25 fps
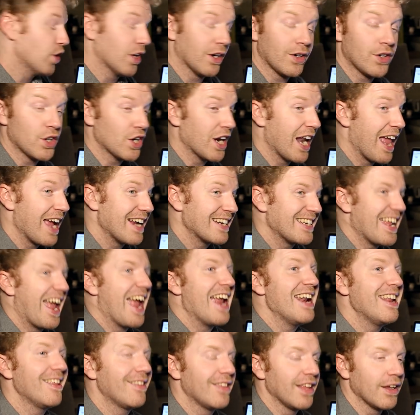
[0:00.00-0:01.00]
could collect
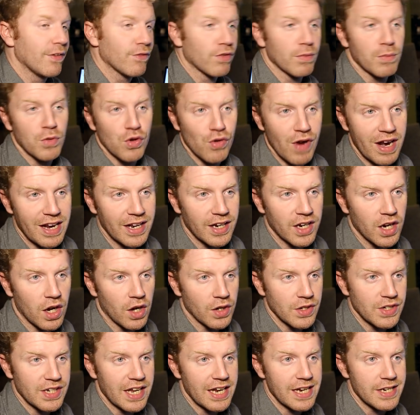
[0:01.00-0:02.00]
anything from credit
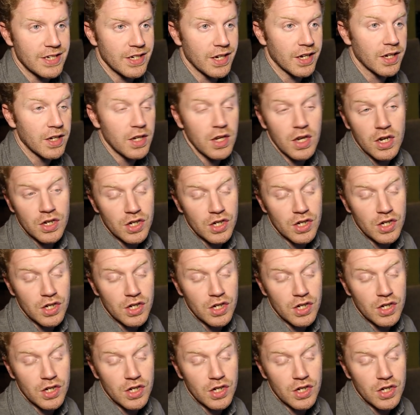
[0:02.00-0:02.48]
card data